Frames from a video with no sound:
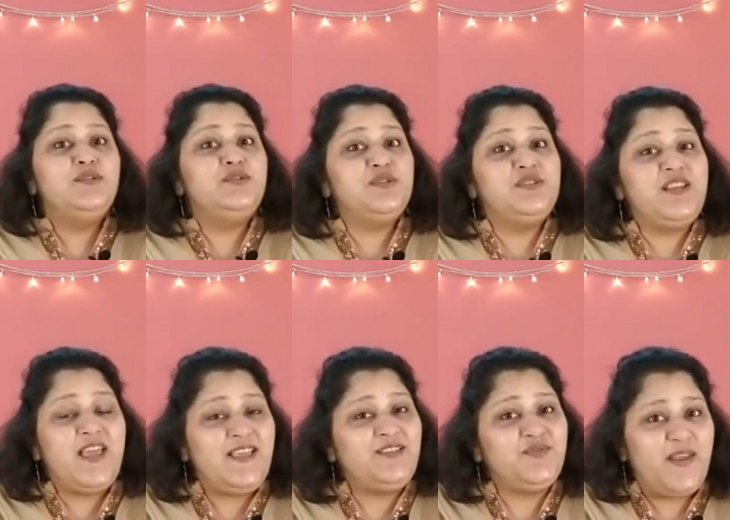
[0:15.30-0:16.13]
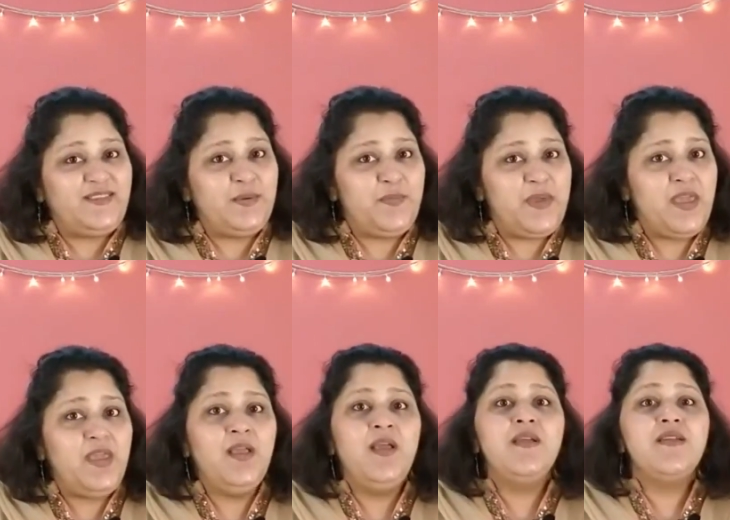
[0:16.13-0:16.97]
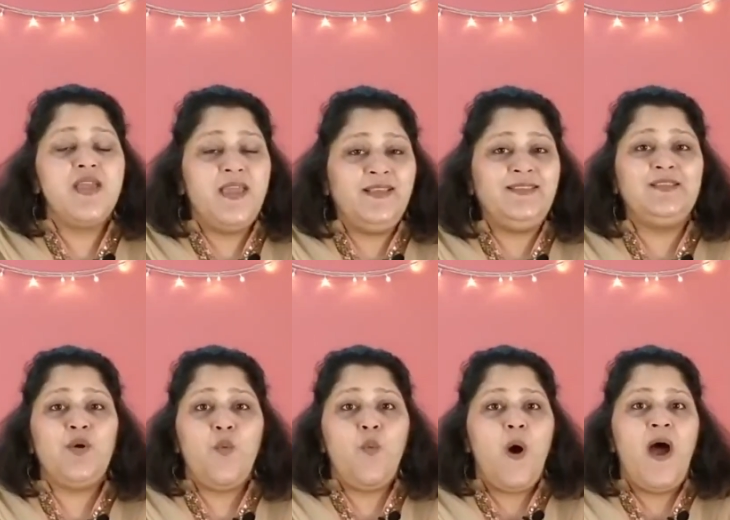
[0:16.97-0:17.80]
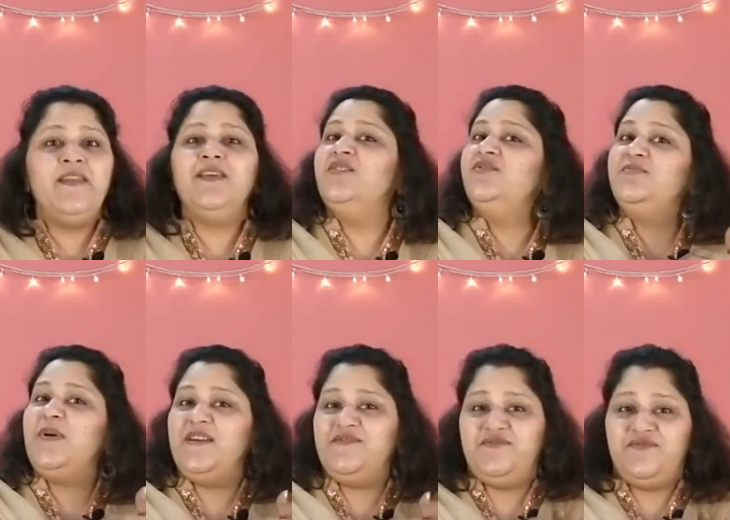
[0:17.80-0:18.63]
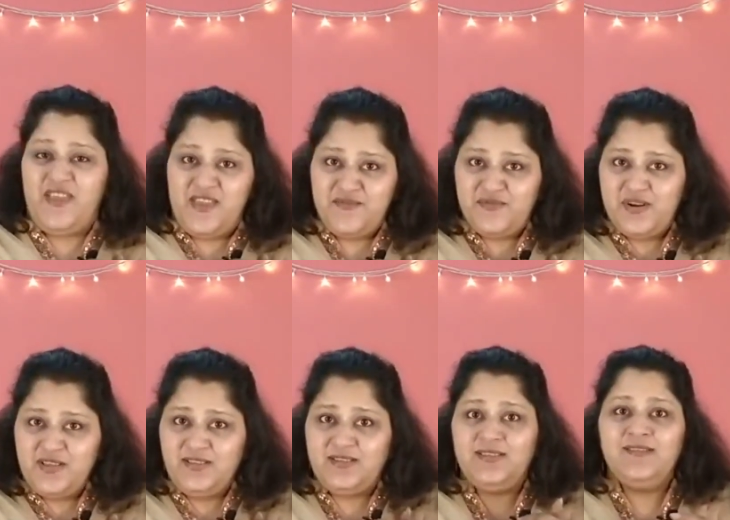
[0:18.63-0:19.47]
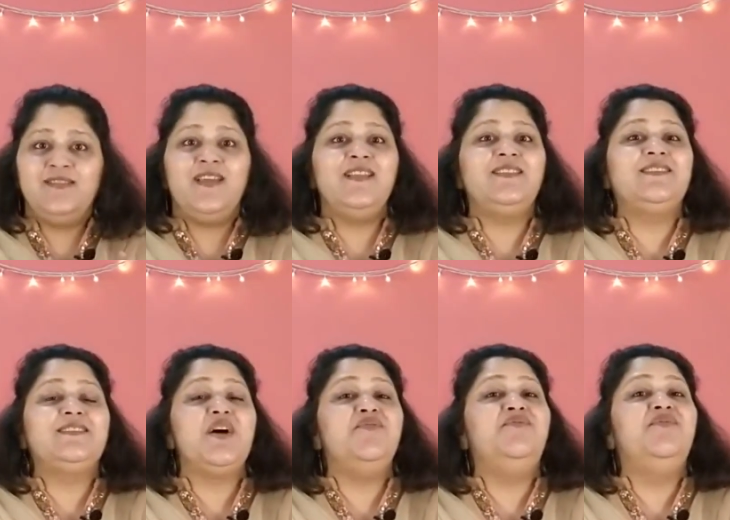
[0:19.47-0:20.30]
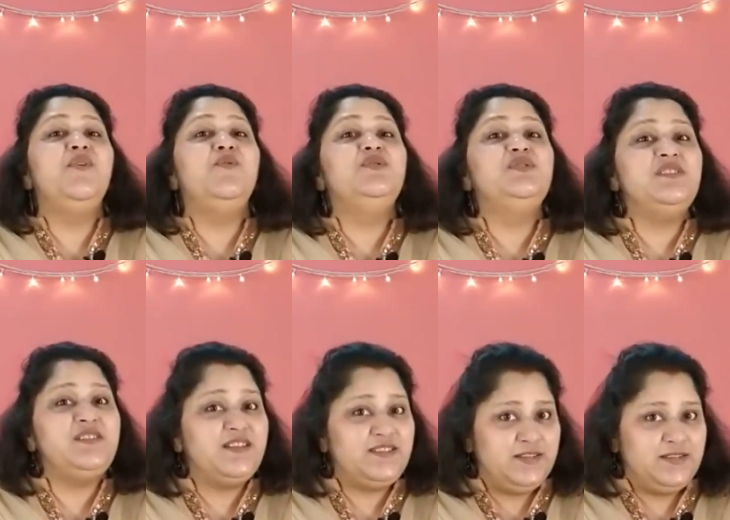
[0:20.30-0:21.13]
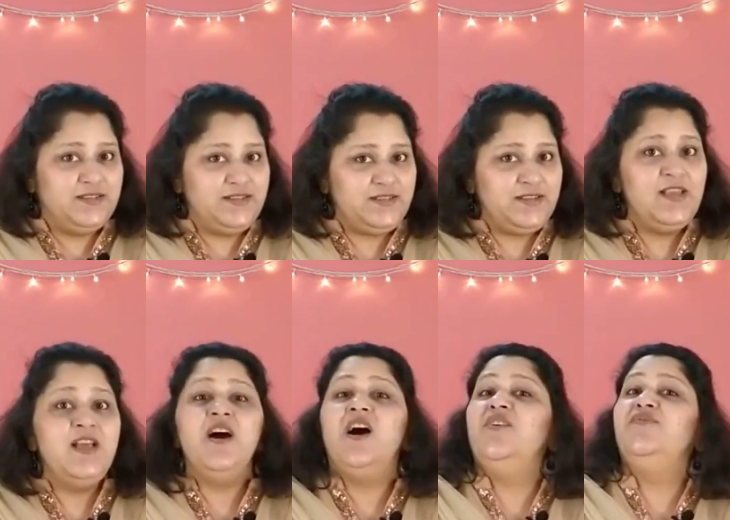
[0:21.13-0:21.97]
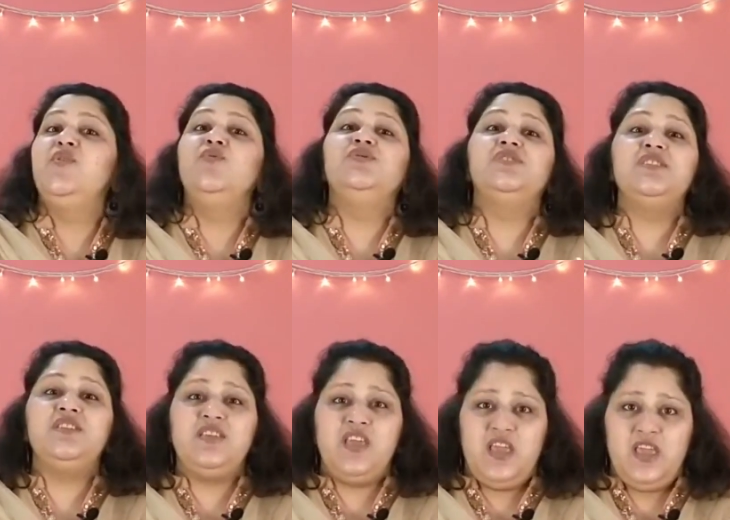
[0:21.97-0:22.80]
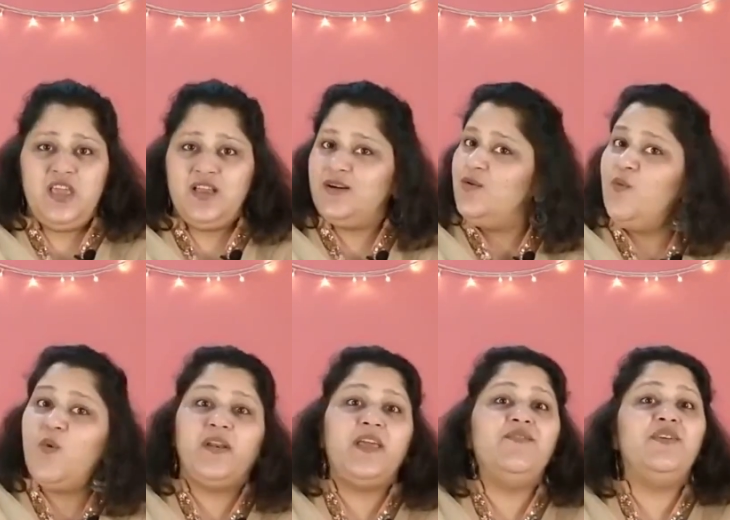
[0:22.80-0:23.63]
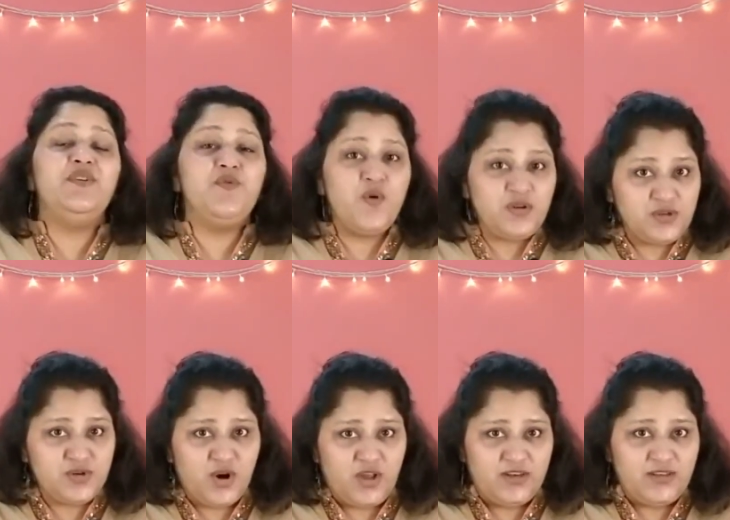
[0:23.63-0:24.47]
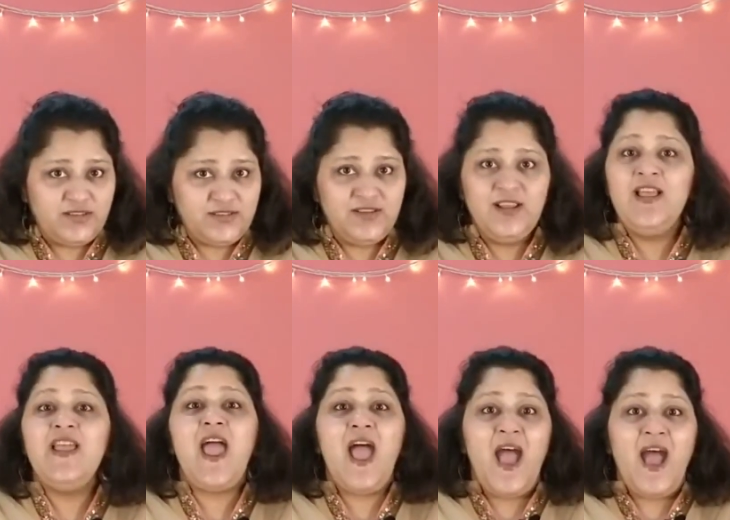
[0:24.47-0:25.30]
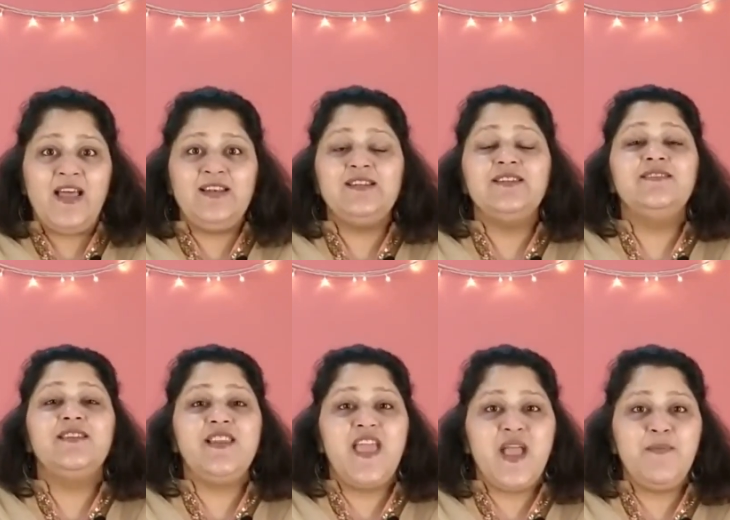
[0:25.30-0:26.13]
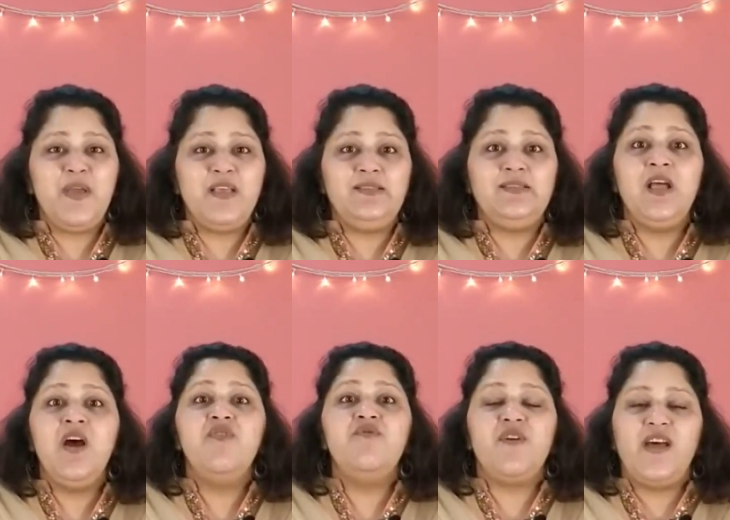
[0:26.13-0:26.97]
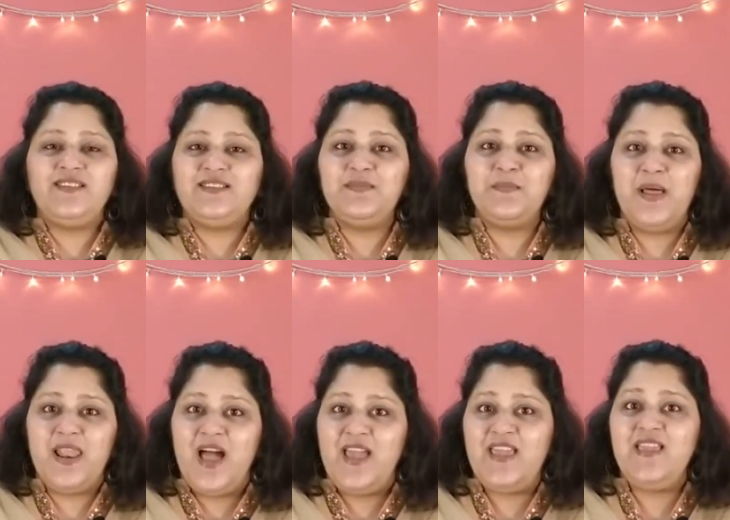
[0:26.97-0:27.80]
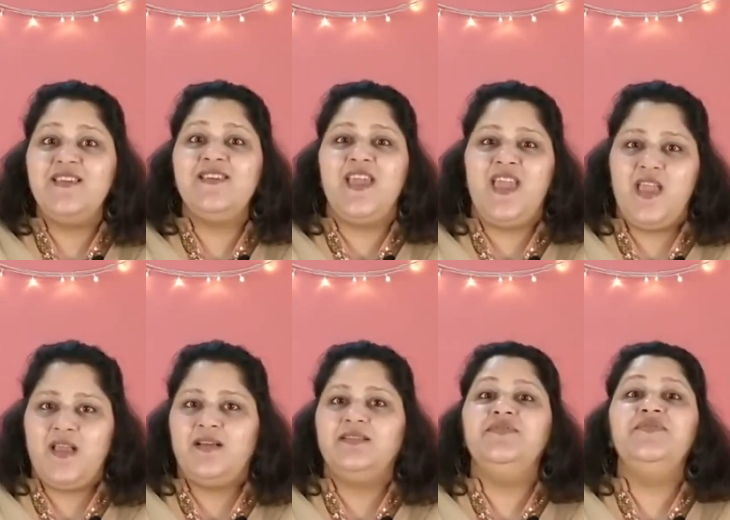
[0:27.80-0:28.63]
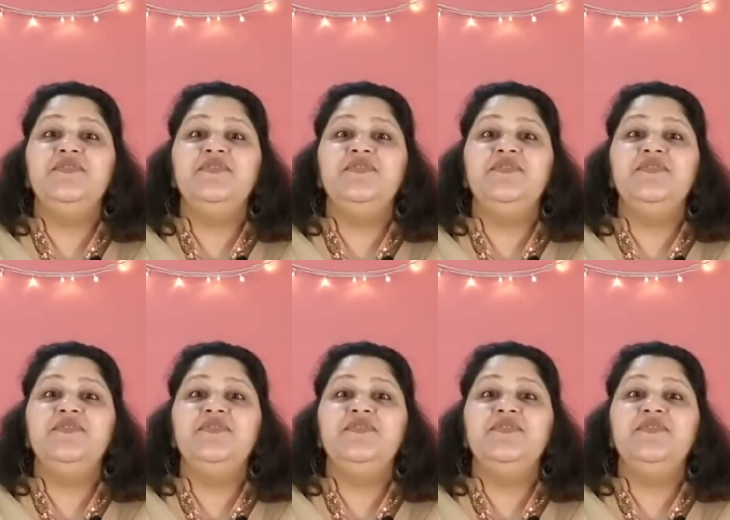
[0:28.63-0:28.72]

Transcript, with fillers: Today's recipe is one of my favorites. It's a fusion dessert, a fusion cake, whatever you want to call it. And the name is Rasmalai Cake.